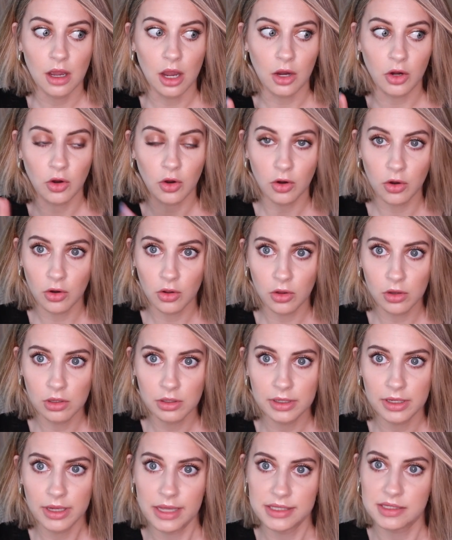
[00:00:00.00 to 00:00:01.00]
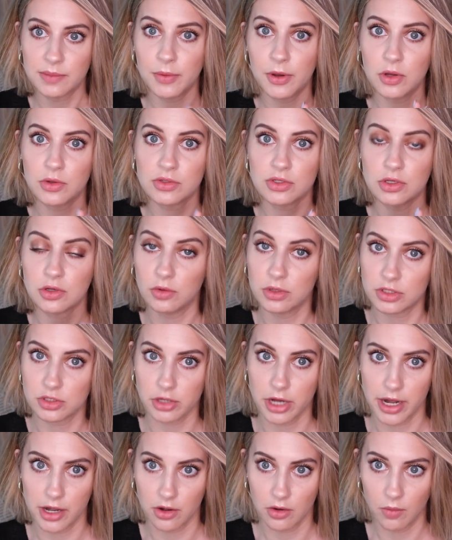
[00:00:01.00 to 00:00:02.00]
a curl as opposed to a
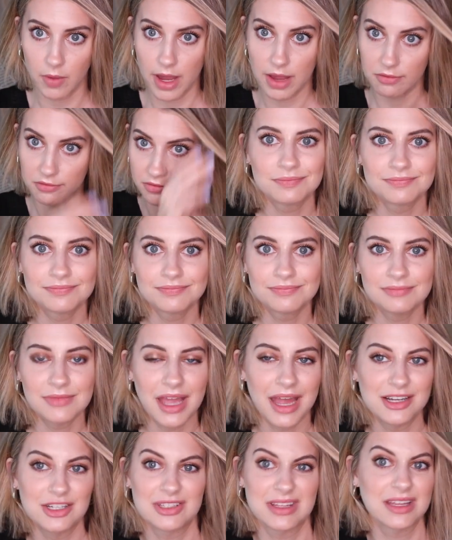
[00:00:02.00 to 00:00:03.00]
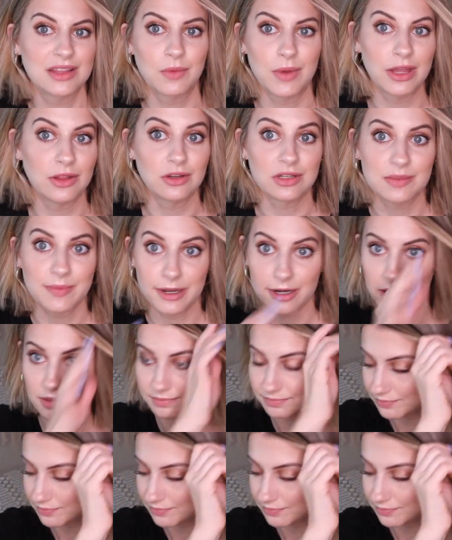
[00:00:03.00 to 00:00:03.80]
straightener wave. I just like the way it looks better.